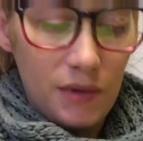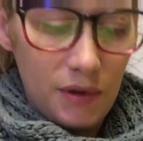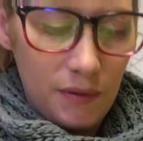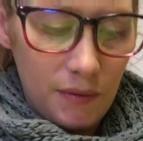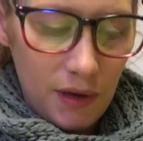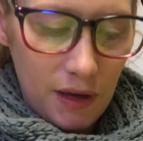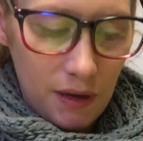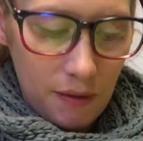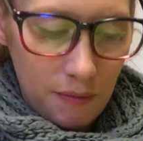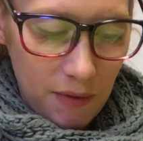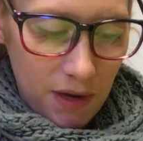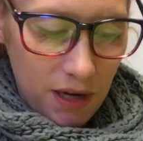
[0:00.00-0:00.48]
going to
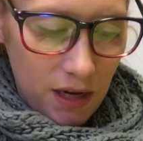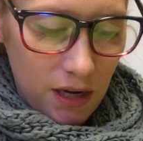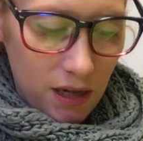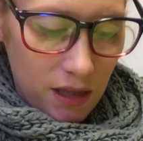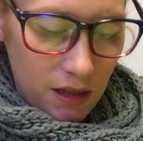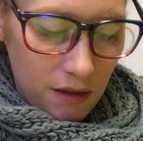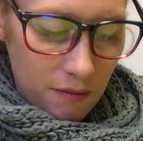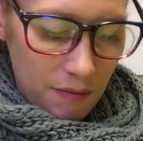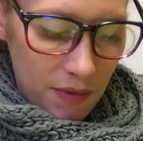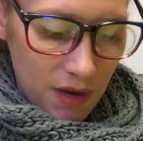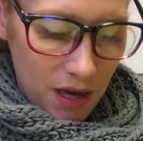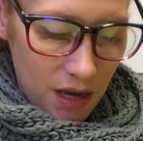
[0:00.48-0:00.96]
make mine
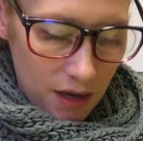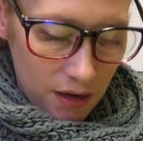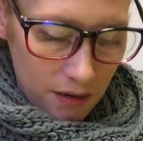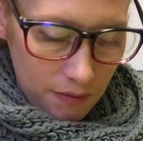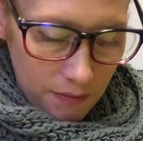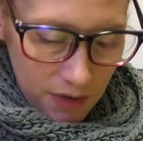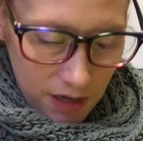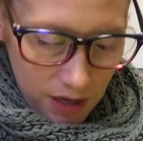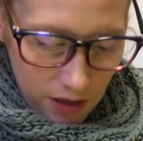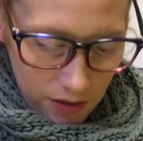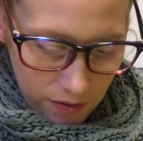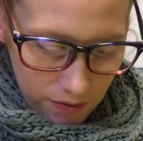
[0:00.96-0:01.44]
at the
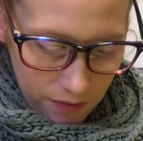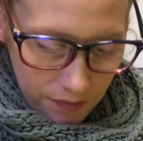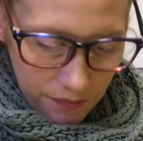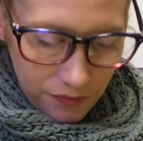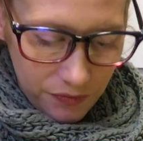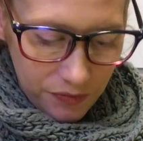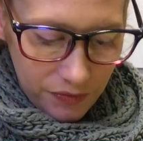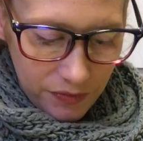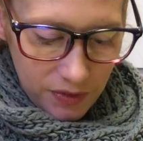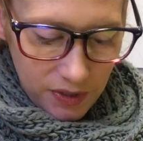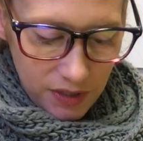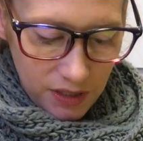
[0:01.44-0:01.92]
bottom now.
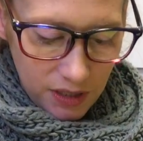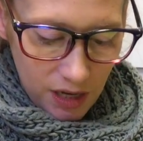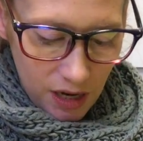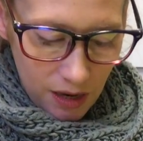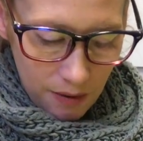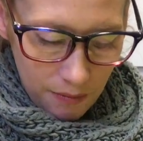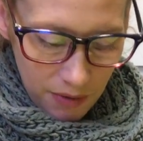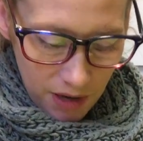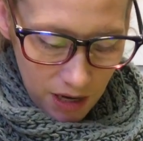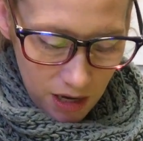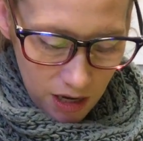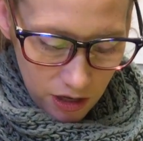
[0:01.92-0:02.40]

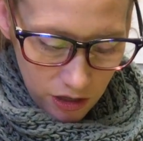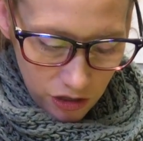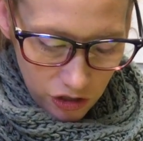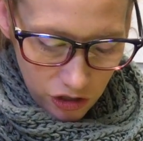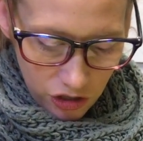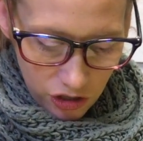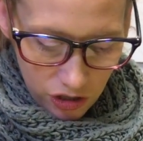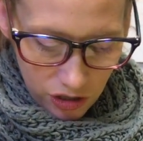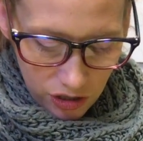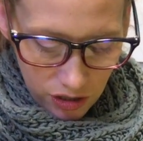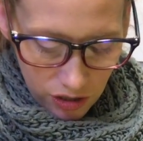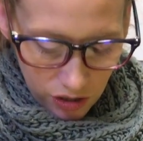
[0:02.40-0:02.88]
Top edge
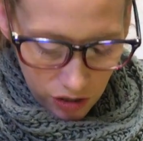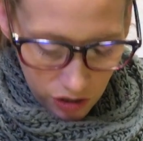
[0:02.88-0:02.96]
to the